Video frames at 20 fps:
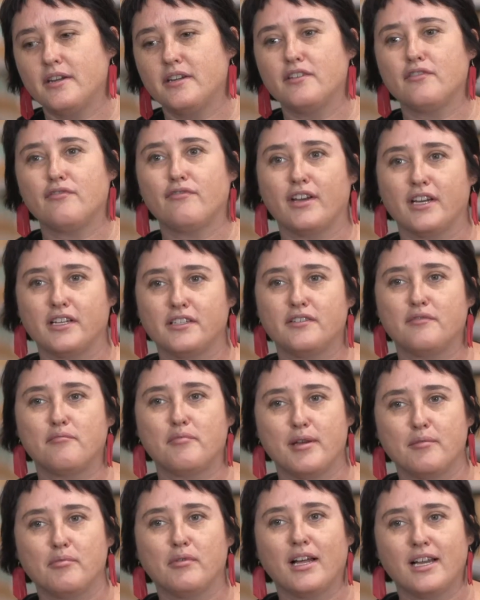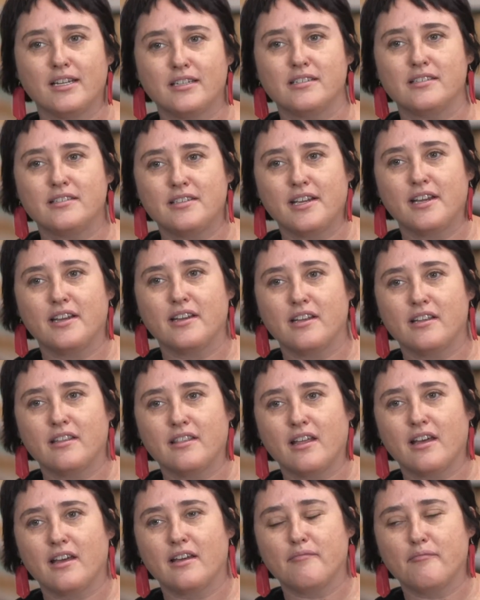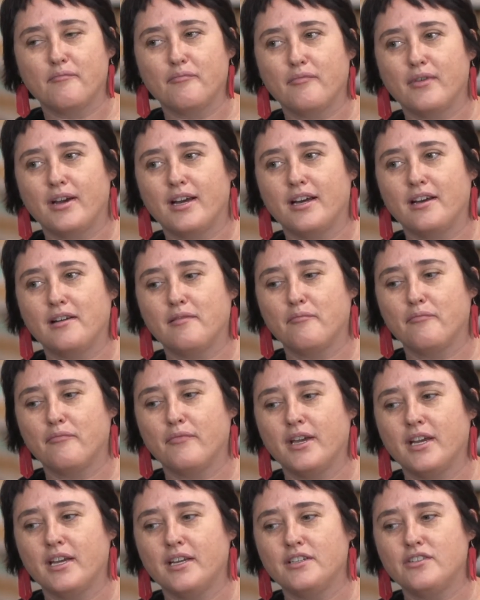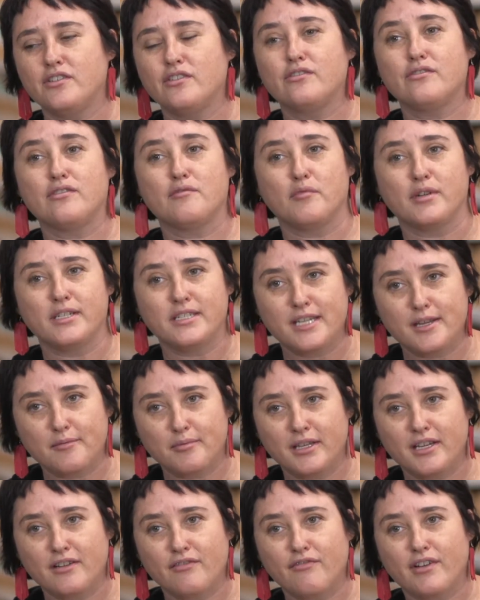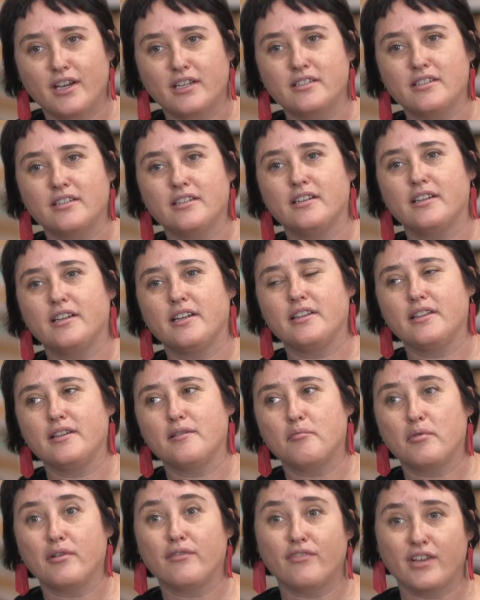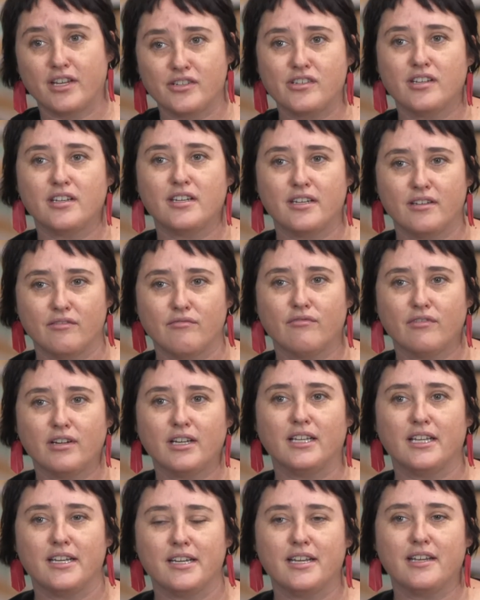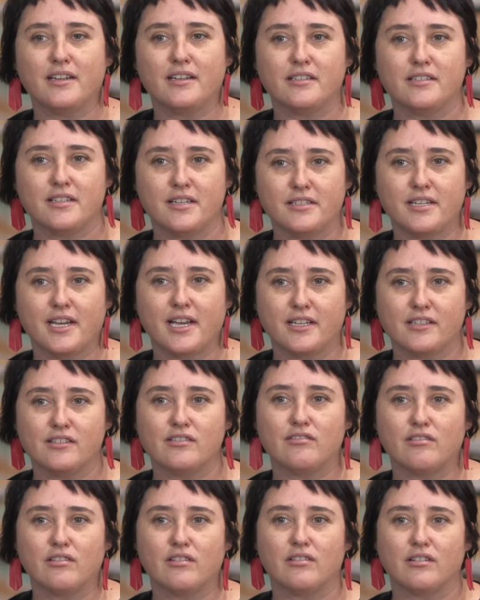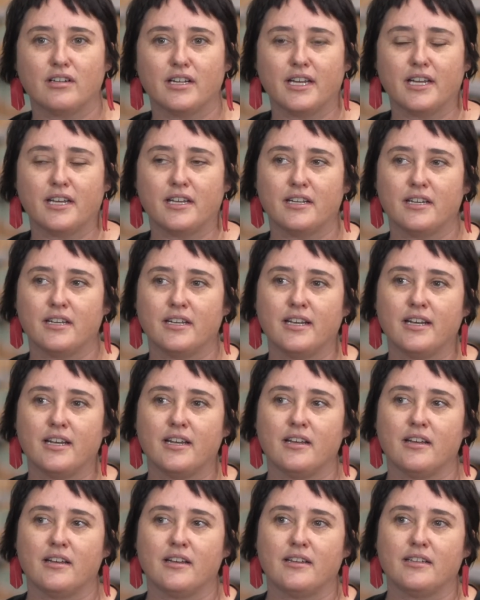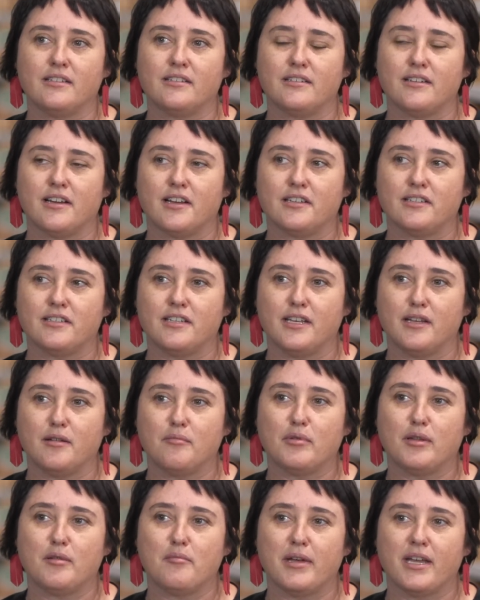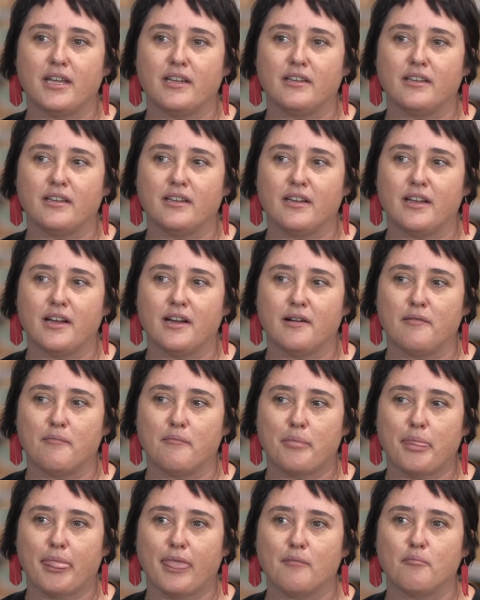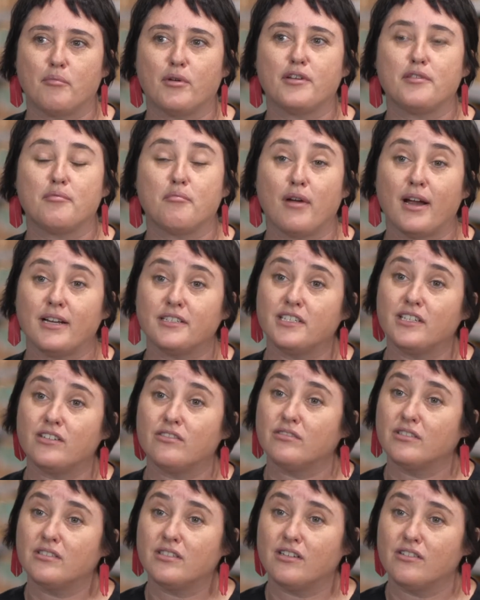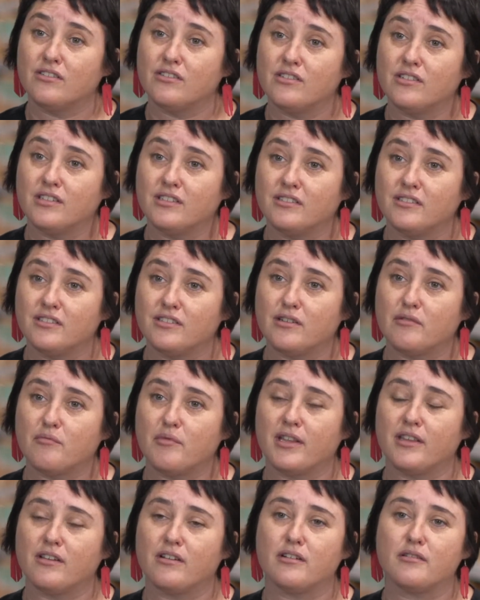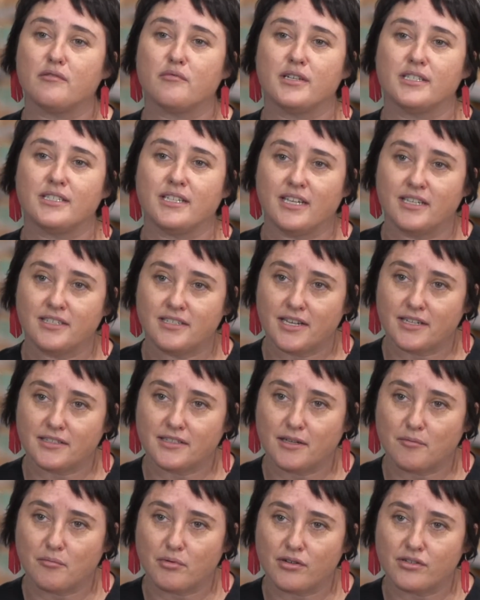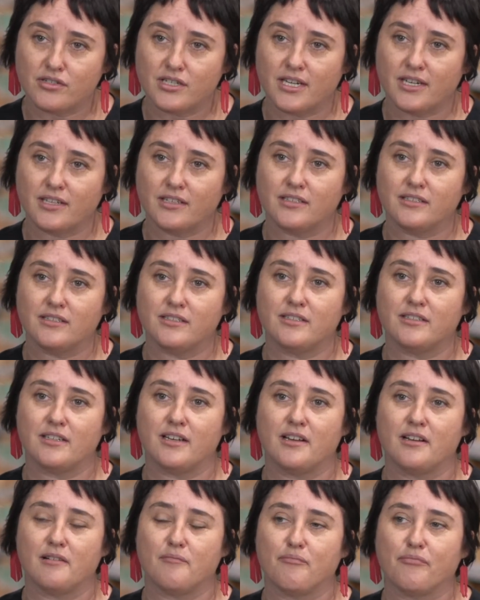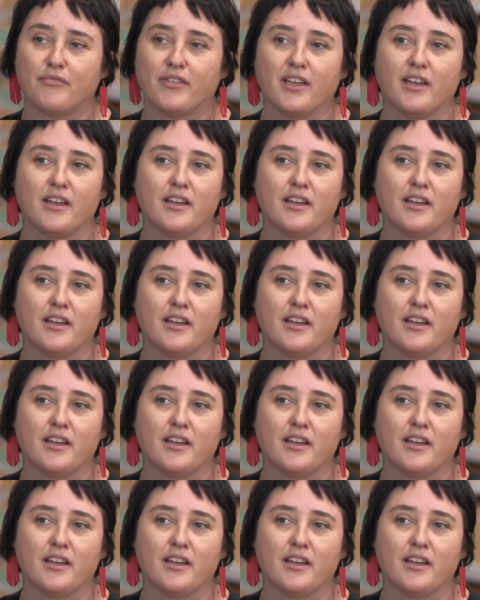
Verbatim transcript: an effect of people understanding that um, children were deeply affected and the profession really needed to take stock and start to implement um, both practical solutions, so whether it was indexing projects, um,